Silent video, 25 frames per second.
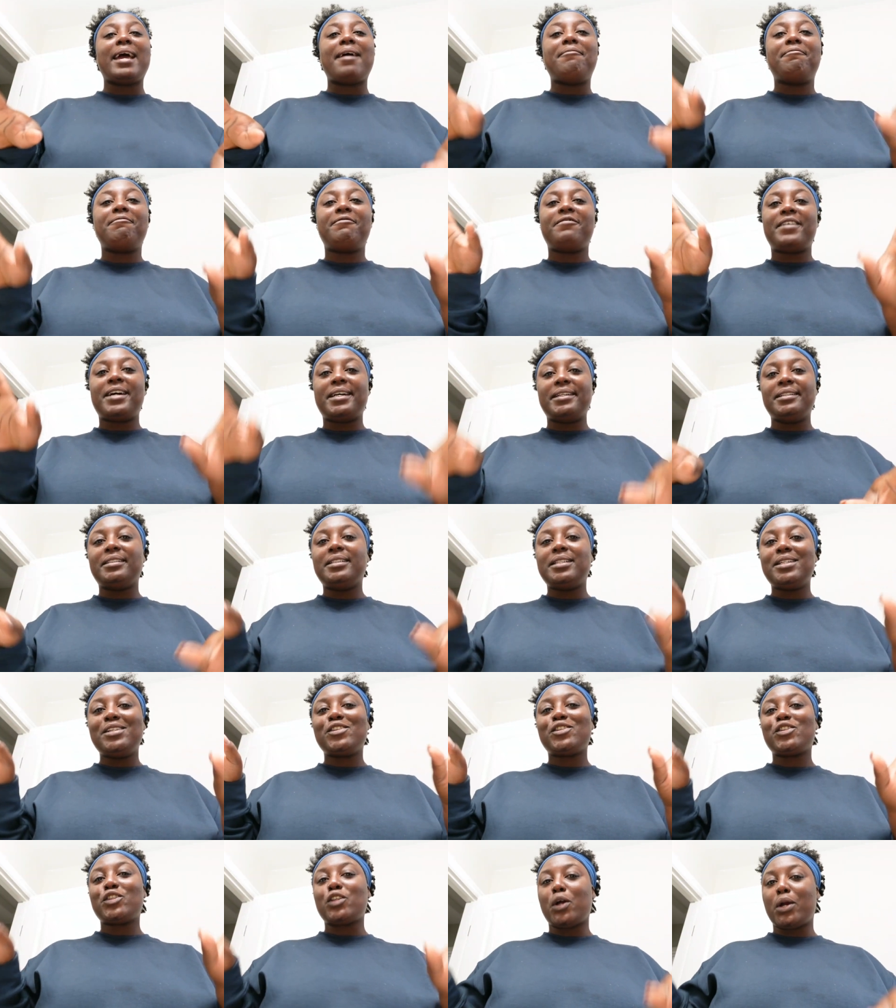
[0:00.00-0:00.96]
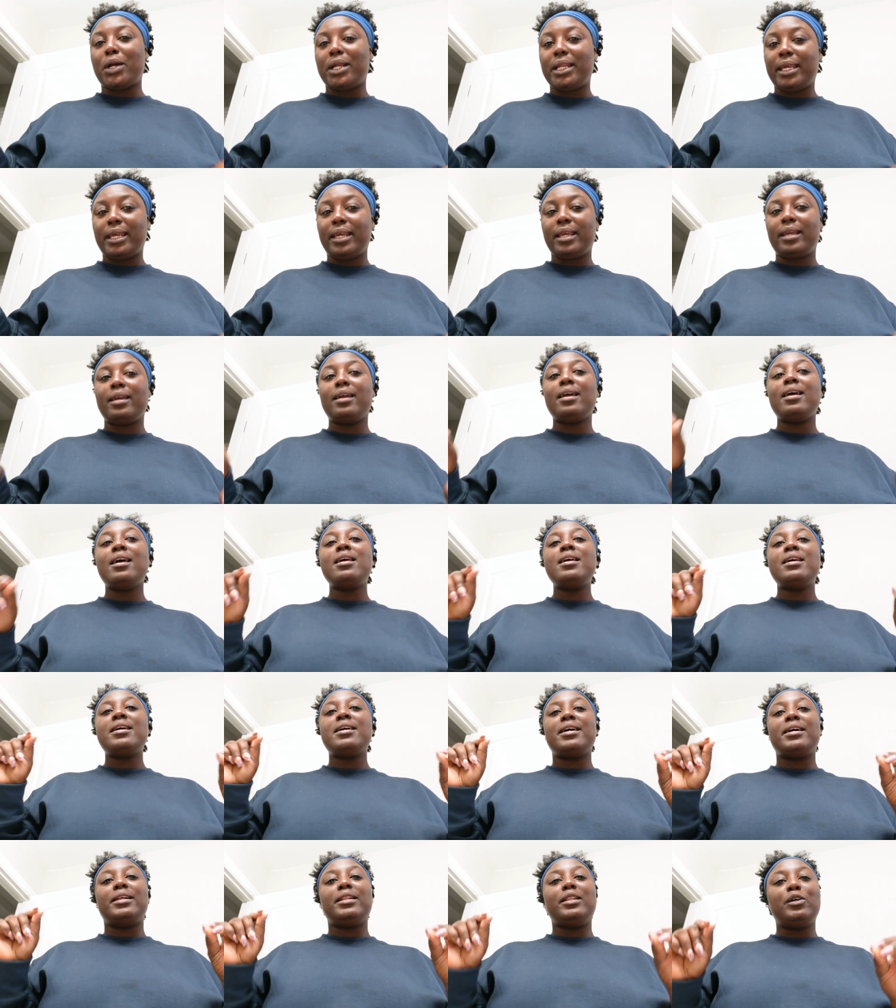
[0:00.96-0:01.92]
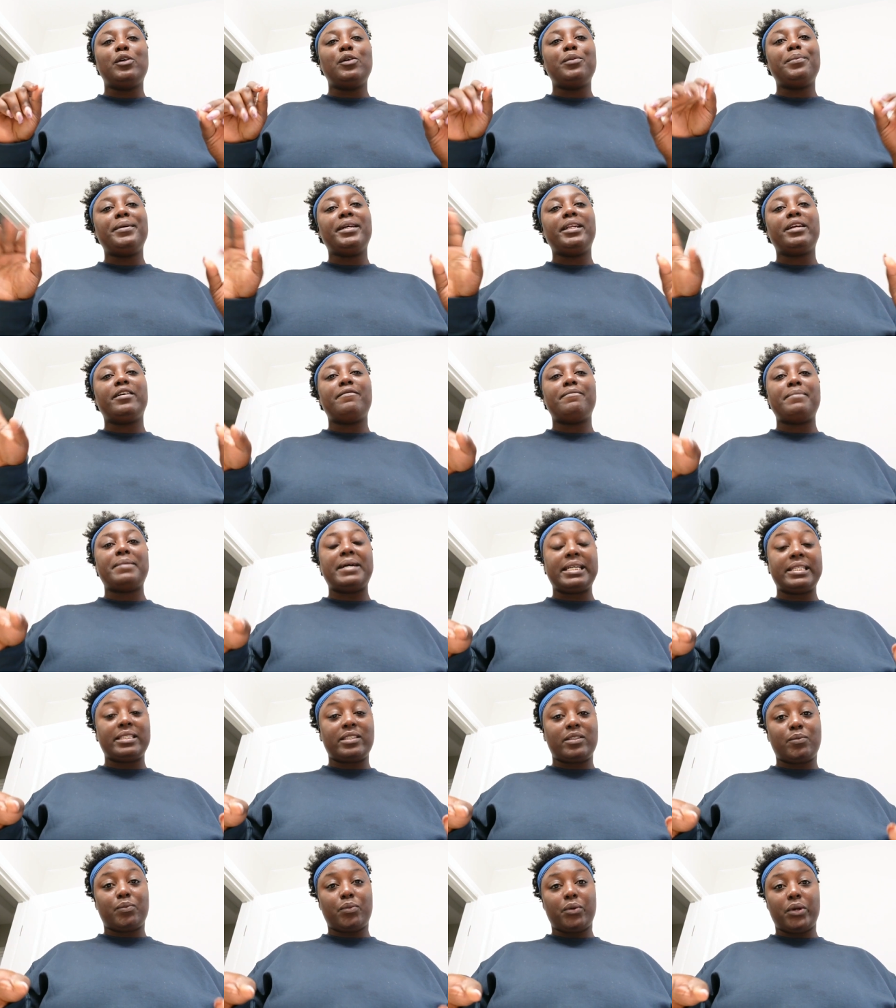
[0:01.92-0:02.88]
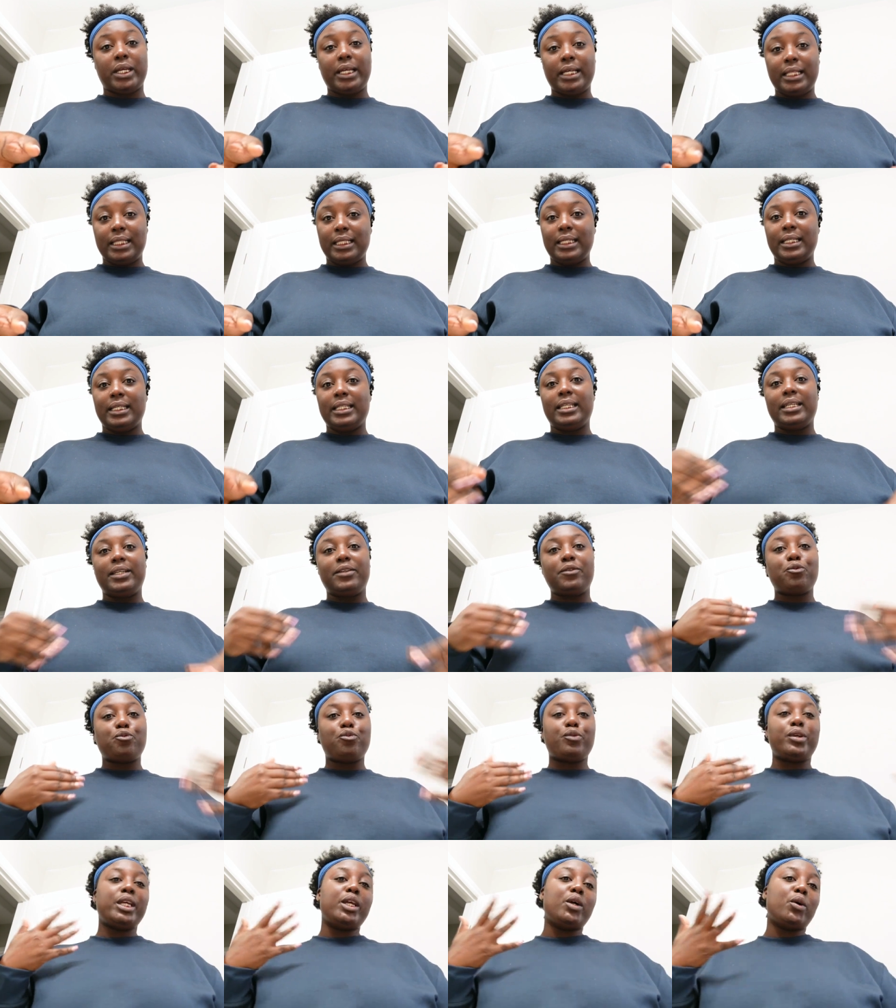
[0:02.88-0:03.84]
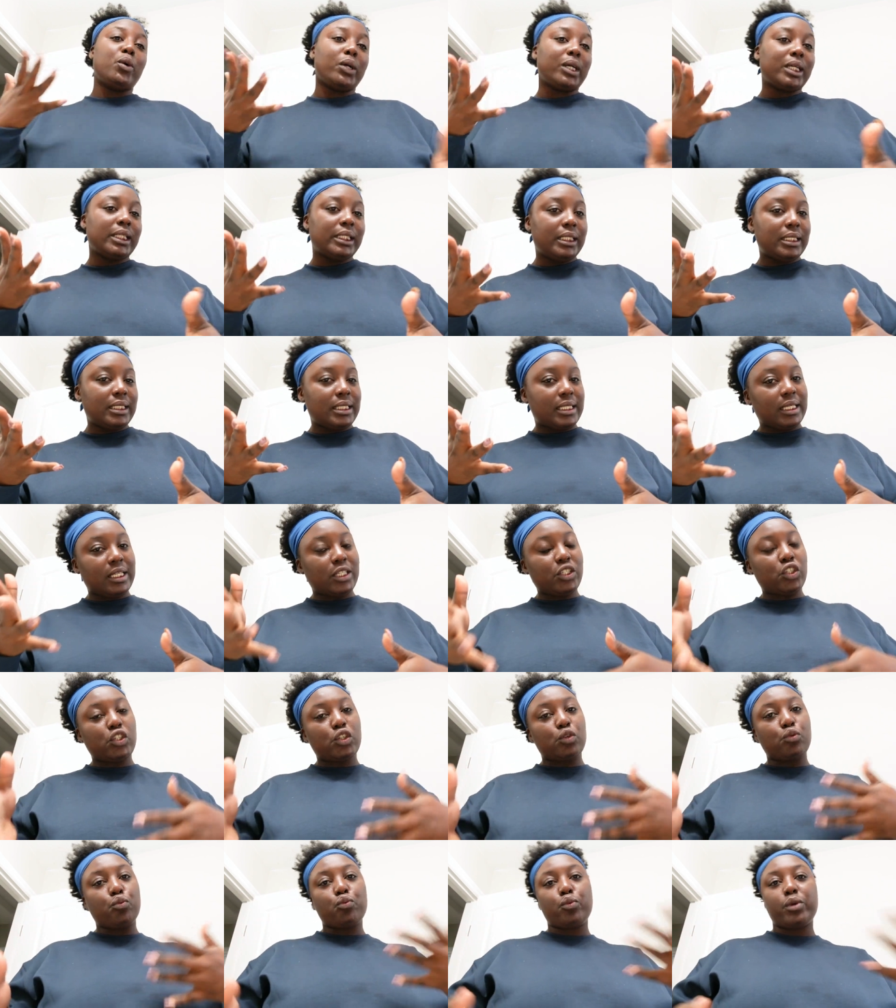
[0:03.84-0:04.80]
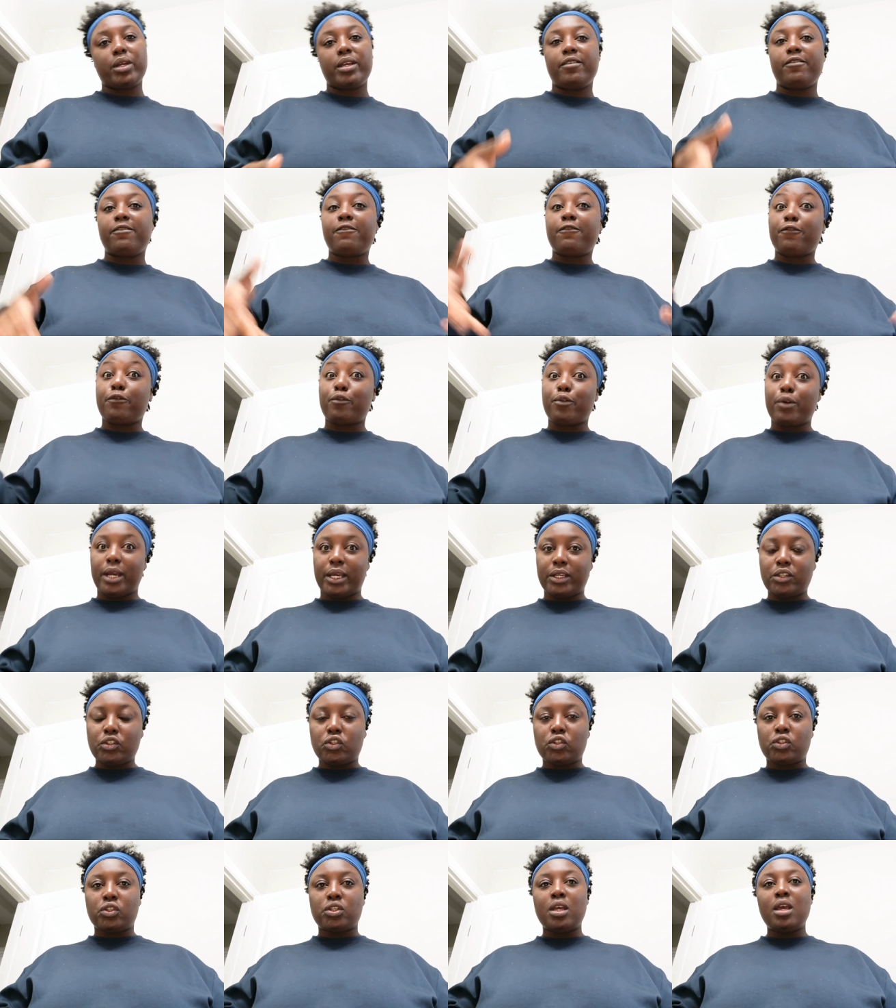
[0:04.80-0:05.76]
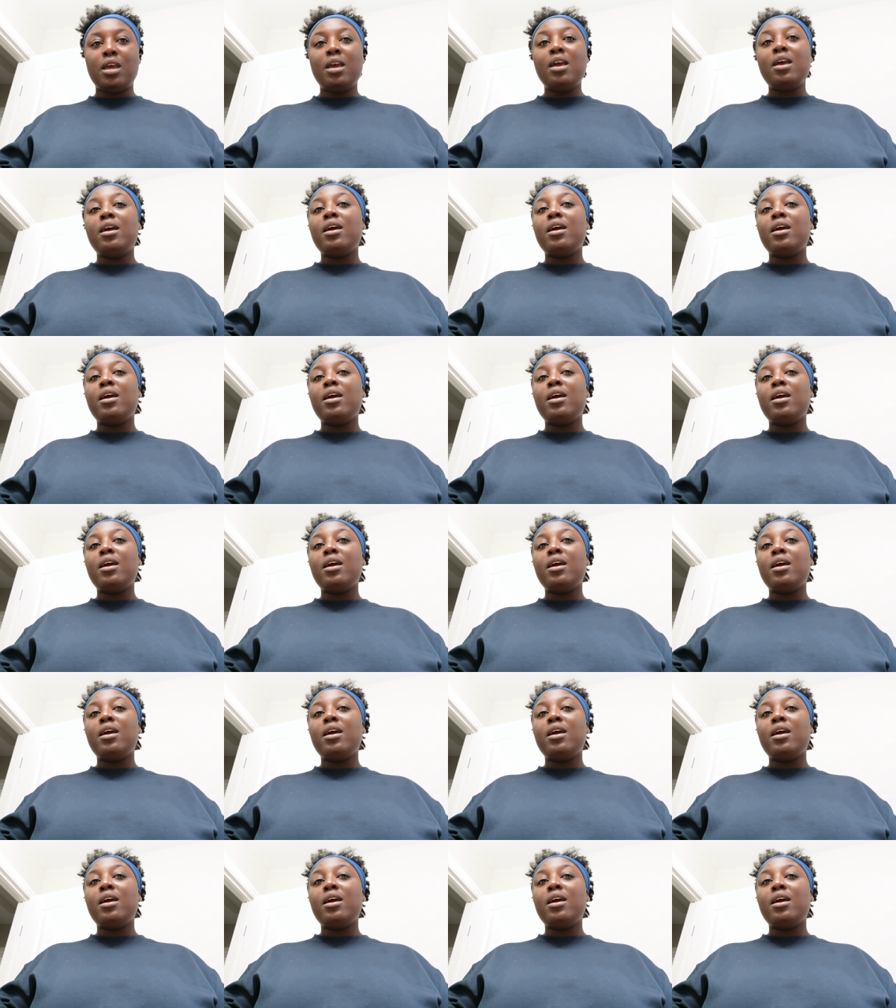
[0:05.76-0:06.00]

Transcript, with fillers: I'm finally starting a little bit of my spring cleaning, reorganization, refresh.